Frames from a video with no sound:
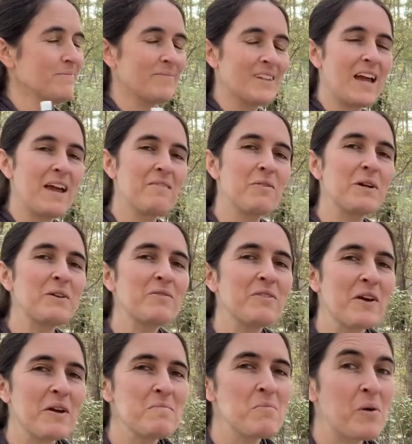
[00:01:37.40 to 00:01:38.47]
I have one very
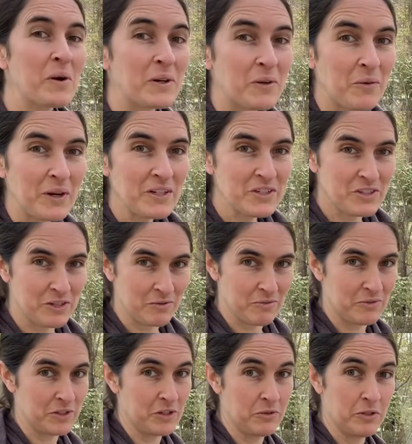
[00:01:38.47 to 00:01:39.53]
important question for you.